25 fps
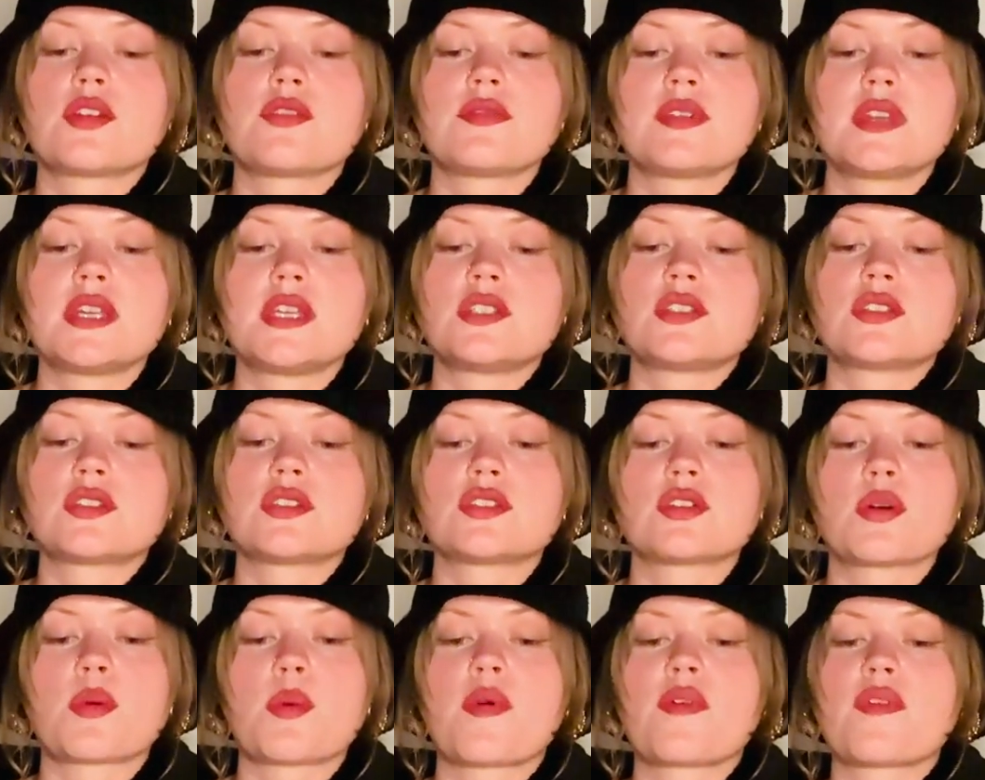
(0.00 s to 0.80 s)
reach the
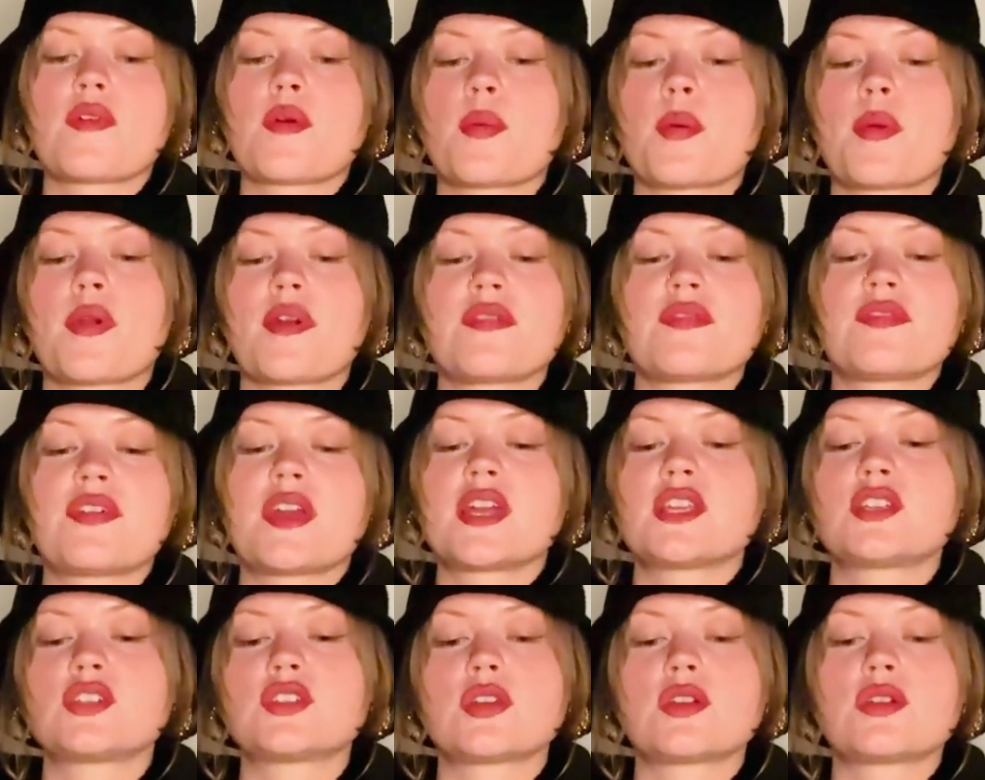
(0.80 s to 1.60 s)
top of a
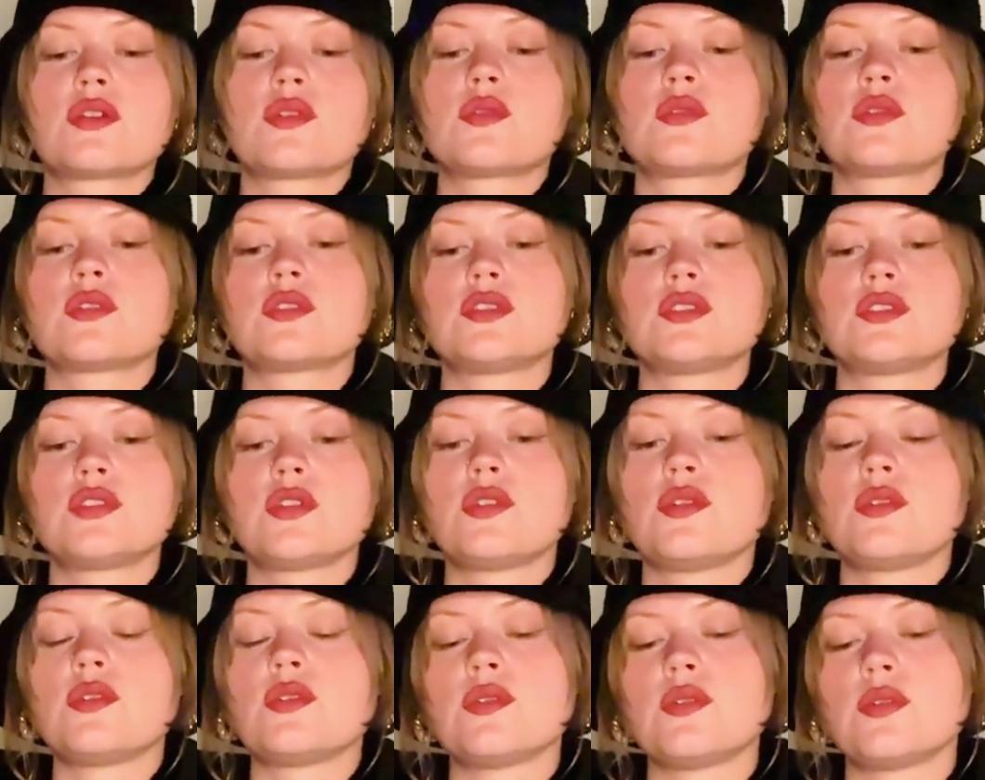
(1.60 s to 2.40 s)
profession, or
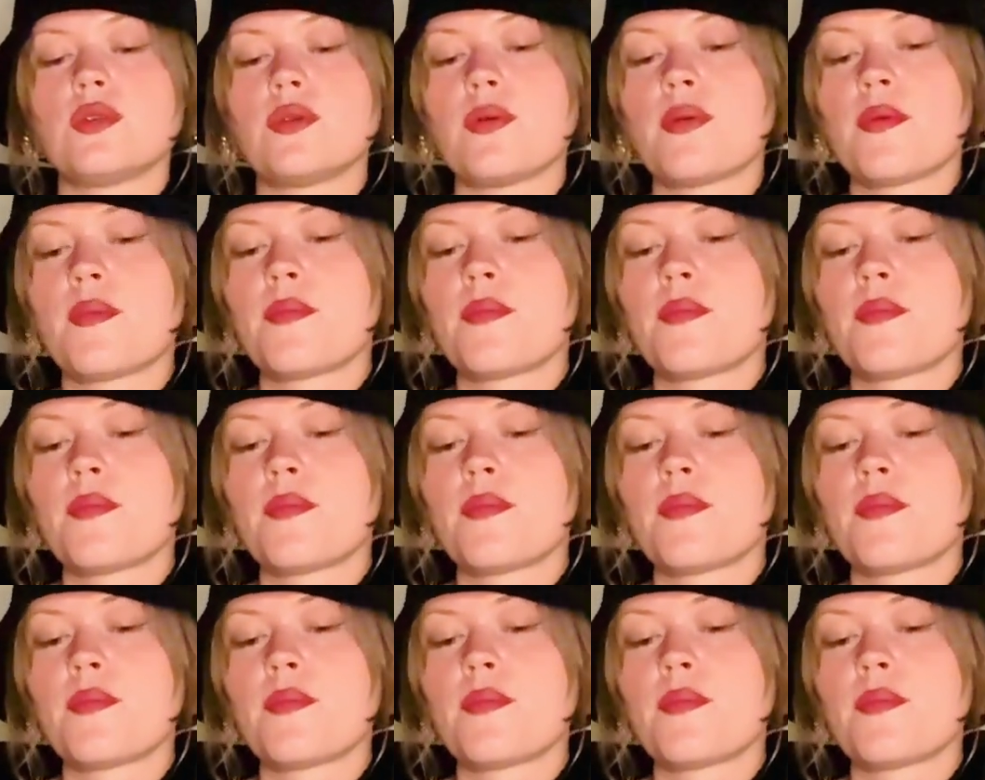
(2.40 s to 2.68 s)
to